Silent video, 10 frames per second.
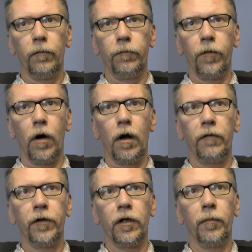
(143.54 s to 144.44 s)
far
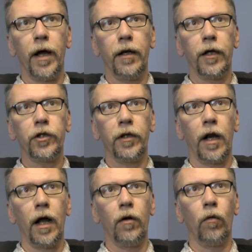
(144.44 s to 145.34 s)
enough into my addiction
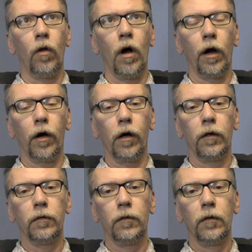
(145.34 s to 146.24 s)
that I no
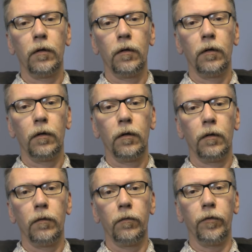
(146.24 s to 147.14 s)
longer
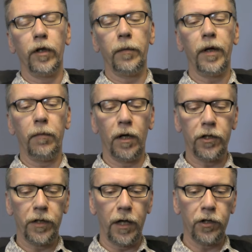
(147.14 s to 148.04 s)
really paid
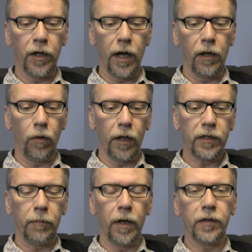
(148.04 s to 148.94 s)
much attention to anyone
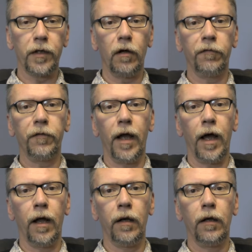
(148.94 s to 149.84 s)
except myself,
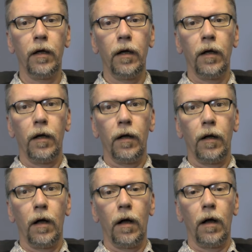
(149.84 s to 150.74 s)
and
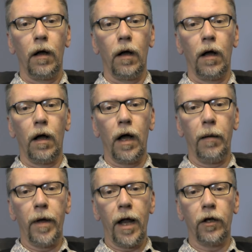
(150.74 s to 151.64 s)

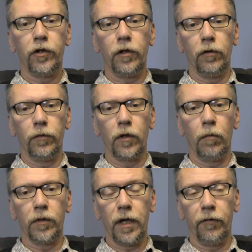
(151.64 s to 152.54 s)
I managed to lose
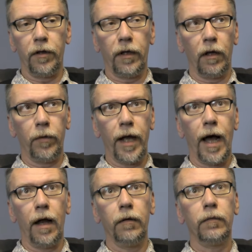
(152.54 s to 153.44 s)
almost everything that we
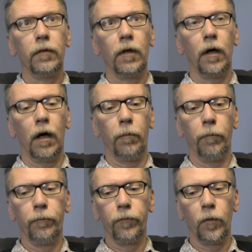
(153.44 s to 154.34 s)
had.
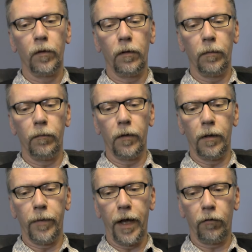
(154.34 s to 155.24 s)
Um, the,
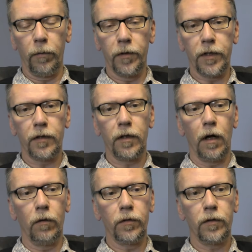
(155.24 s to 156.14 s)
the, bank repossessed the
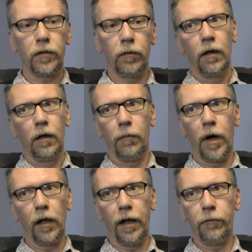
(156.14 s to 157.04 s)
house.
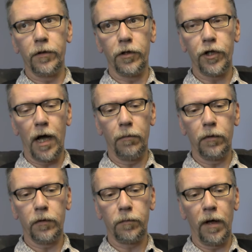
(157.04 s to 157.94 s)
My life was a
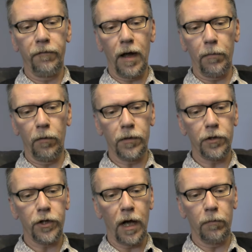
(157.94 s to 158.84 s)
shambles, my family was
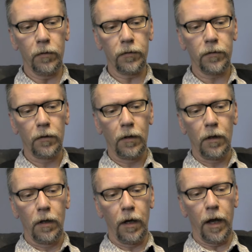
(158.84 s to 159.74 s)
a shambles,
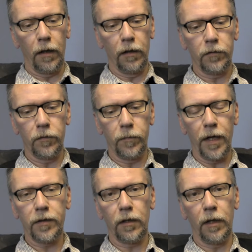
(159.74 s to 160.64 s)
and this was
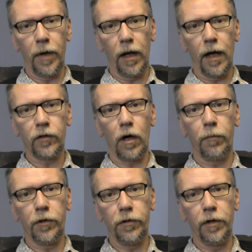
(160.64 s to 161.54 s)
basically my last
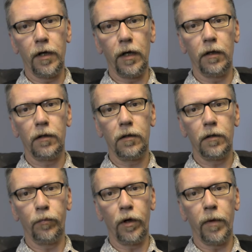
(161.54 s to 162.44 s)
opportunity
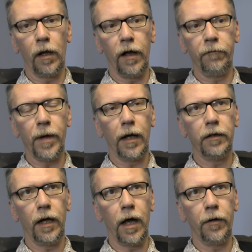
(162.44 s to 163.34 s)
to put my life
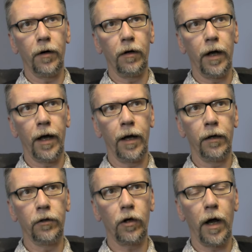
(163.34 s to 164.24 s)
back together
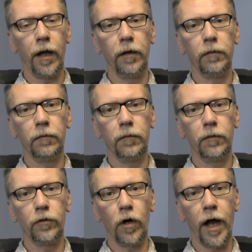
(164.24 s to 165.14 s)
and try and
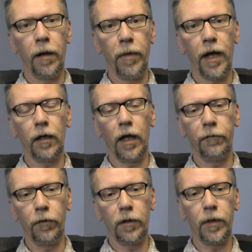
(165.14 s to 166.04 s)
try and make a
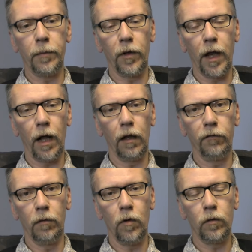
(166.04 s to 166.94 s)
life with the people that I
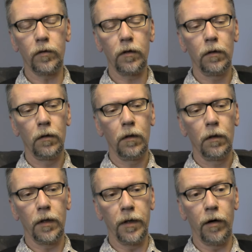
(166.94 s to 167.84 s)
love the most.
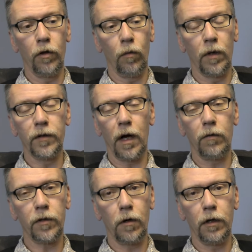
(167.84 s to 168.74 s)
And they were the ones that I
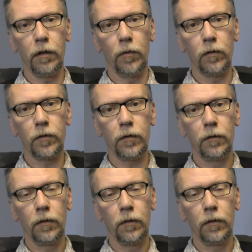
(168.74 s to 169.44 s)
was hurting the most.